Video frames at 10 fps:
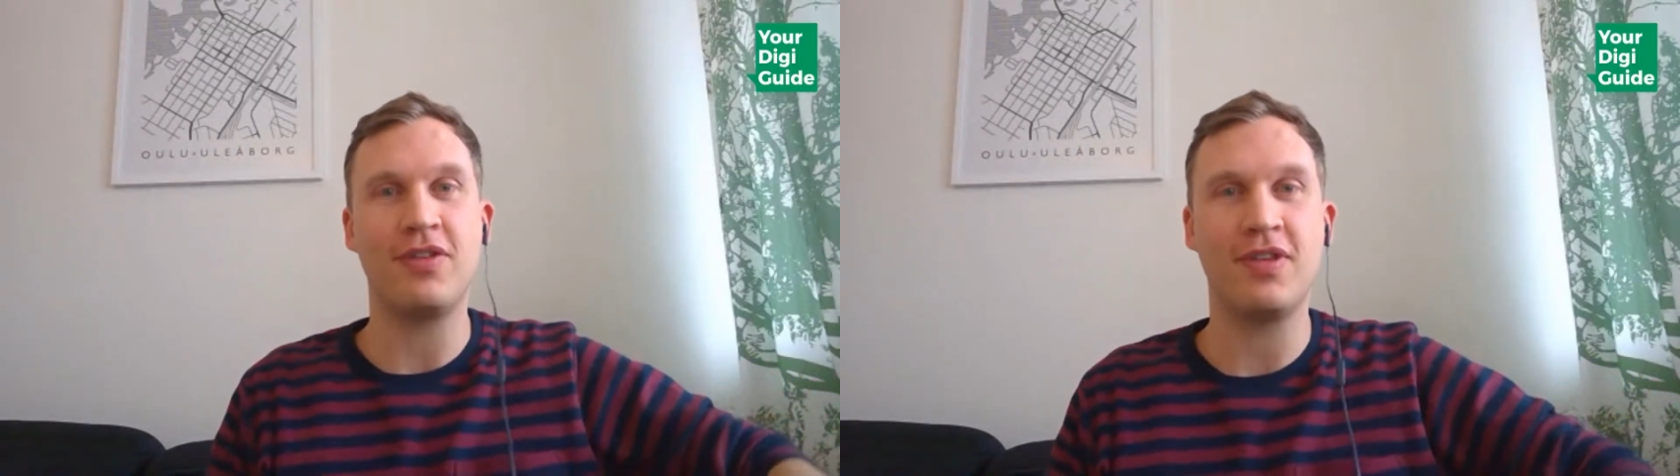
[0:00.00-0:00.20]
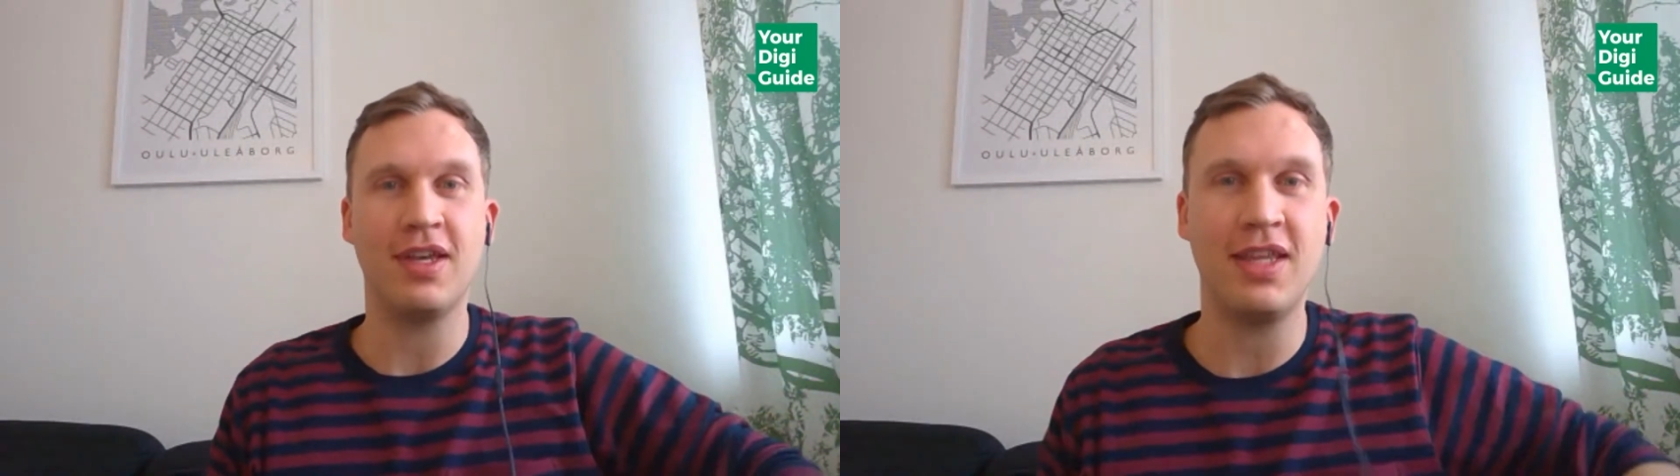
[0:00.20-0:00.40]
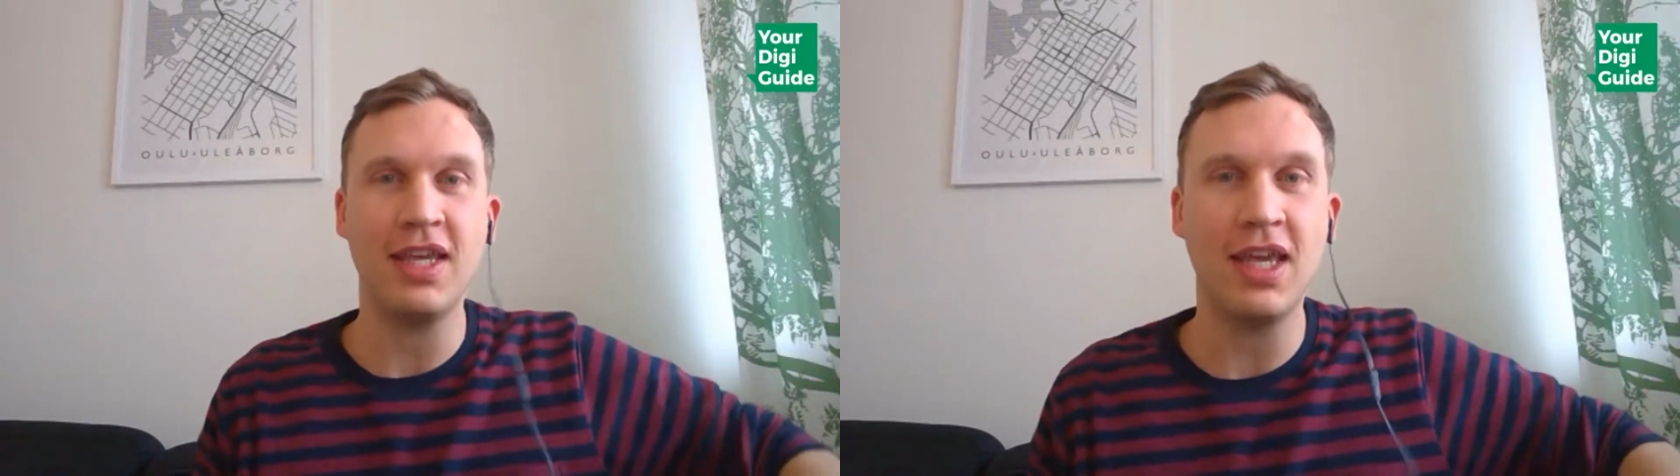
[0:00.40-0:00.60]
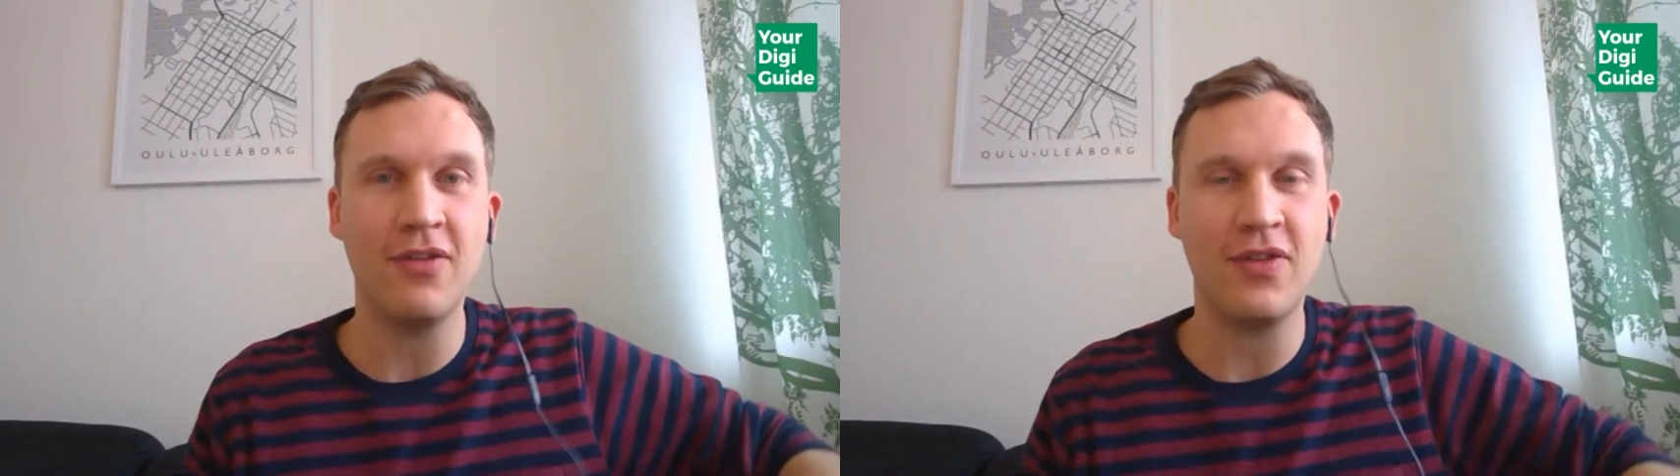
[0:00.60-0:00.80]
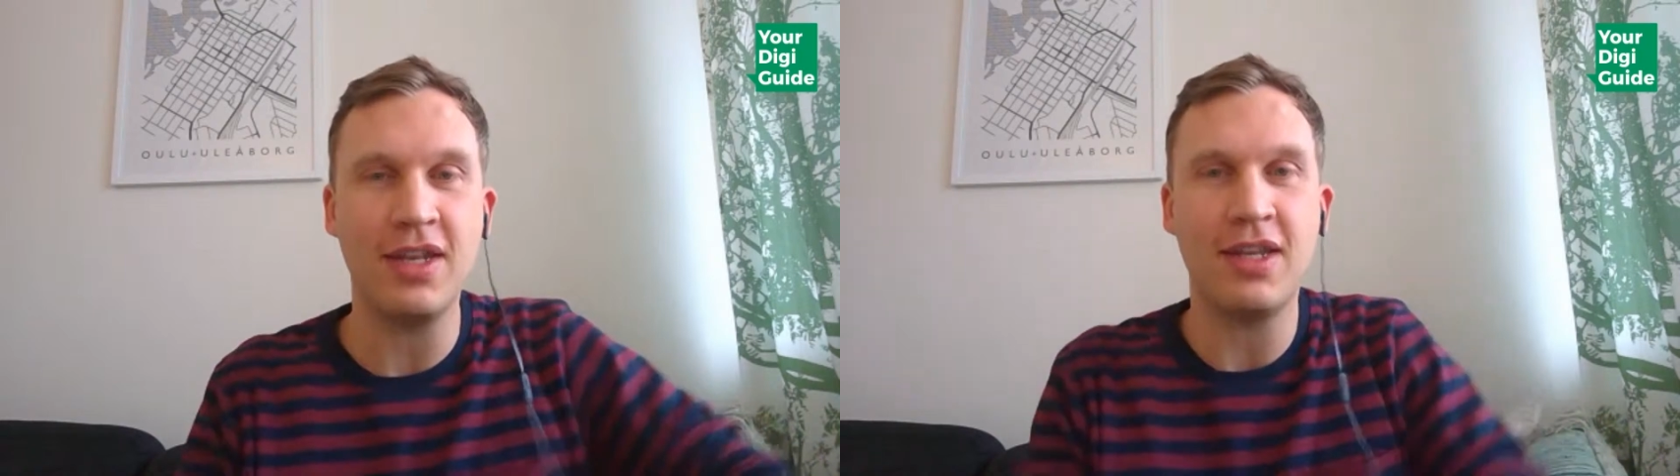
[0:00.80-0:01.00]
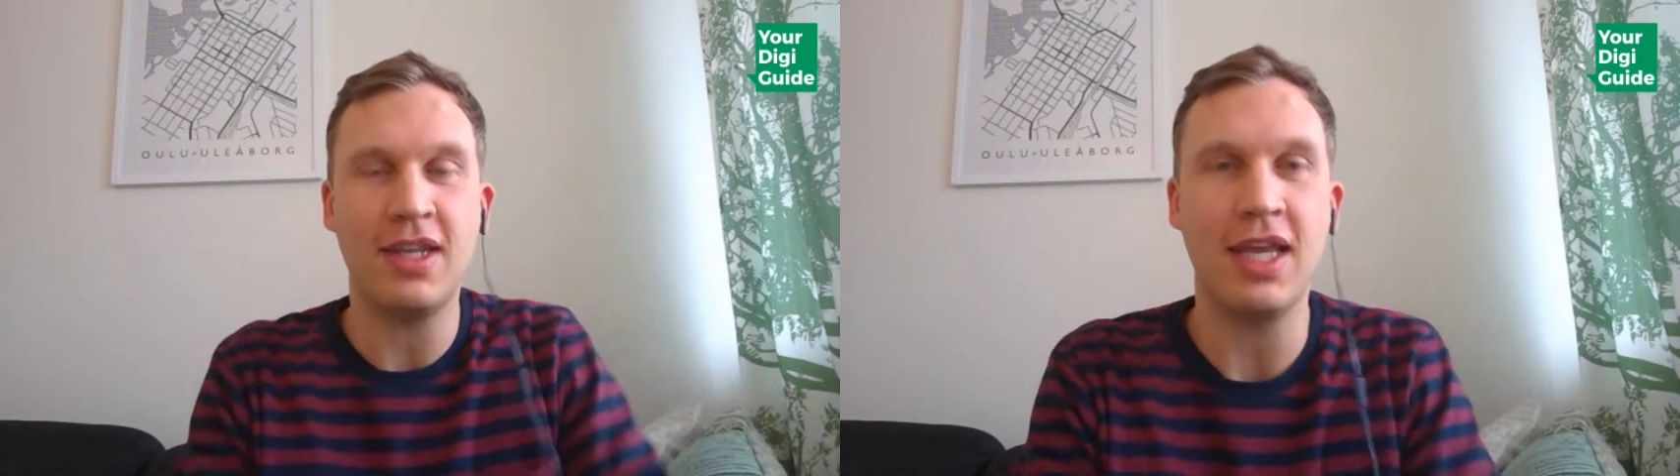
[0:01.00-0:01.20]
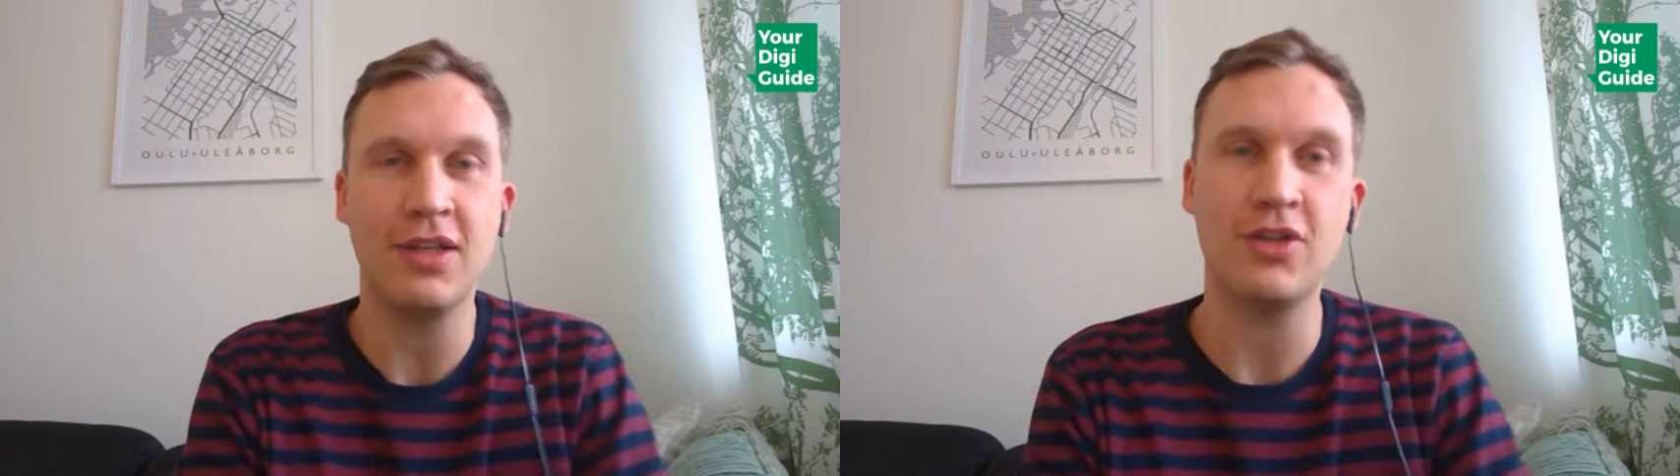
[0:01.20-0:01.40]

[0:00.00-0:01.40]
Digi event in English.